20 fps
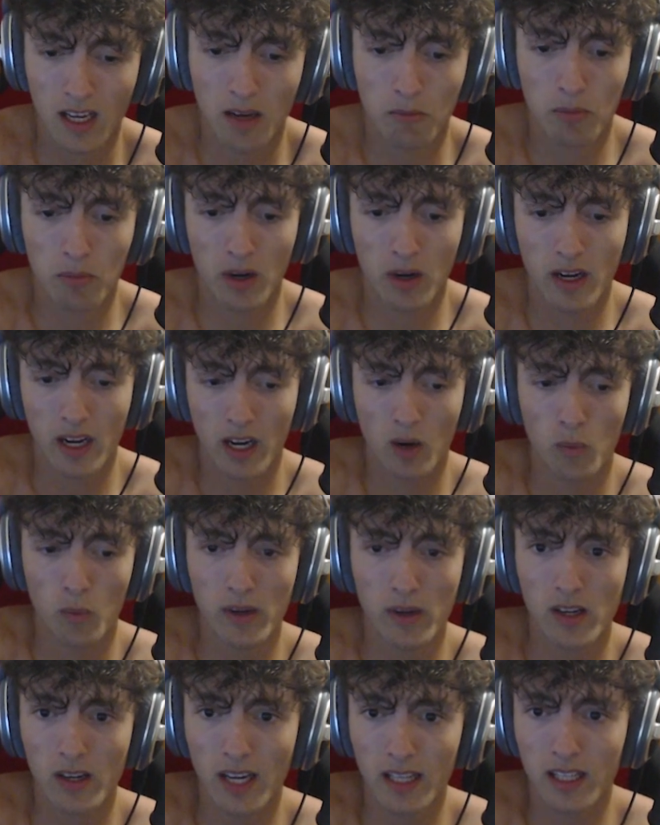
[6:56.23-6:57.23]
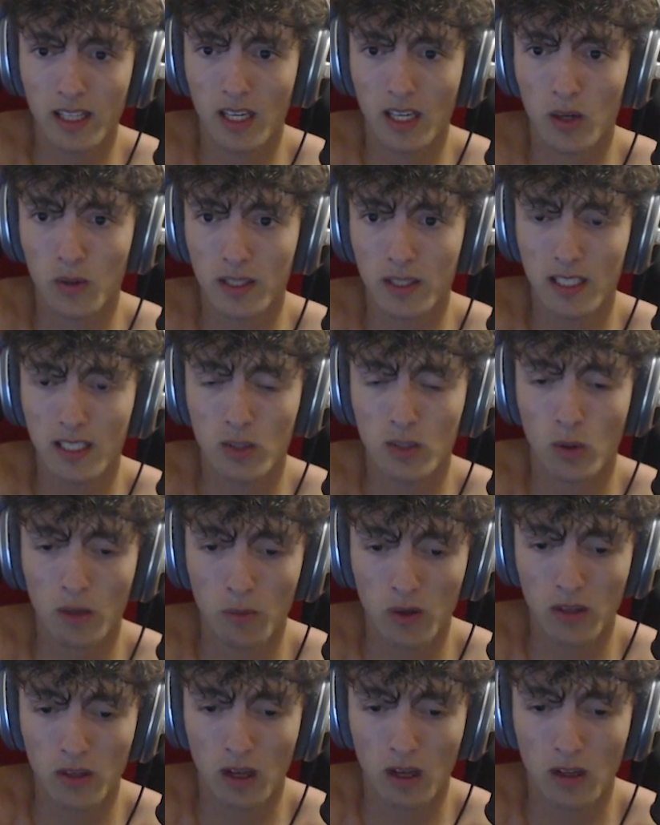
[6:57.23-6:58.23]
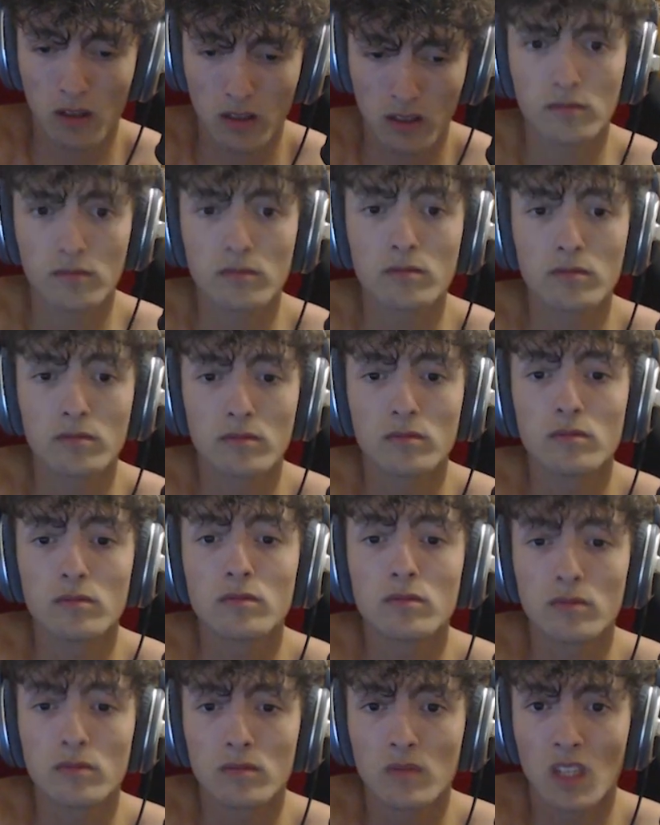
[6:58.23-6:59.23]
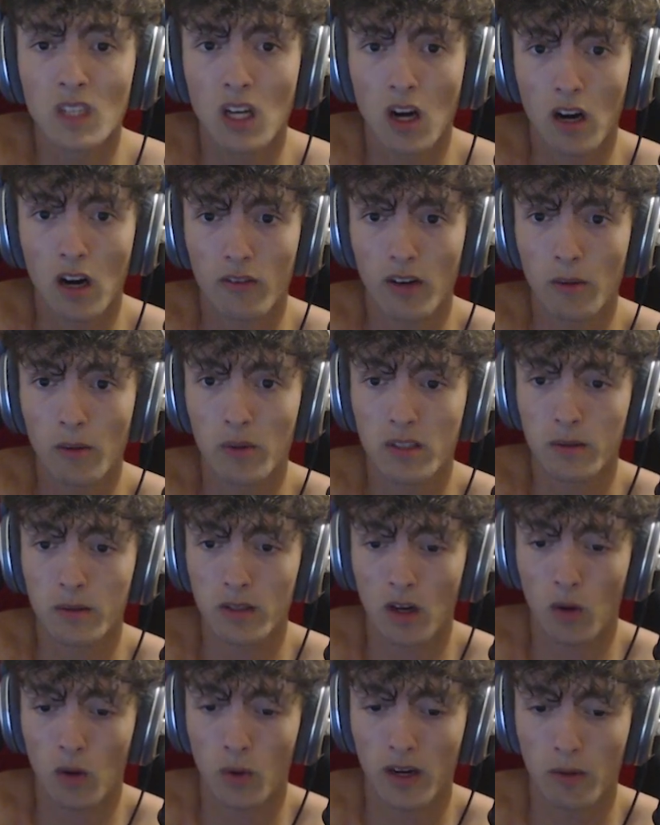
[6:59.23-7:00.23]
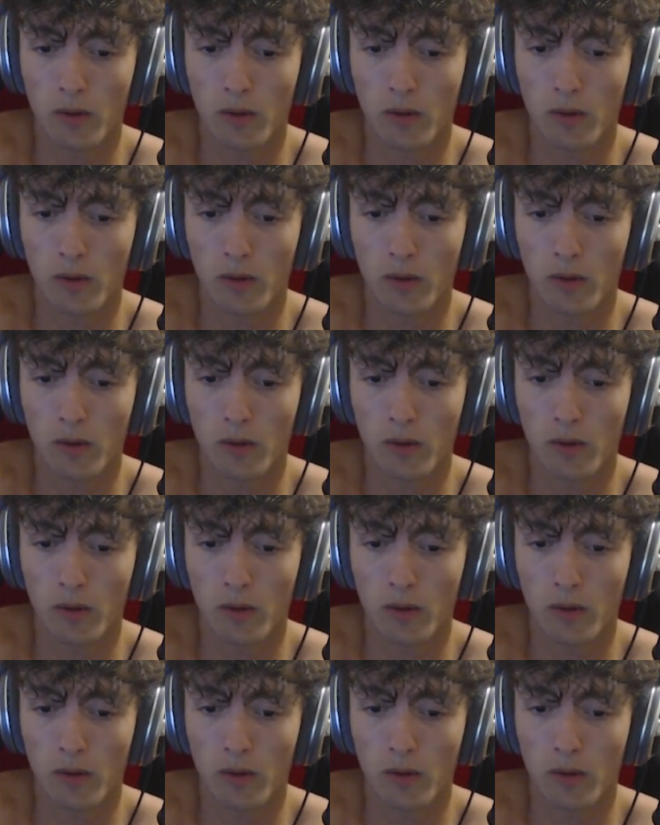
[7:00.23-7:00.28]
but uh, we could get there. We just need twenty more dollars. All right. Five more spins. Oh, what a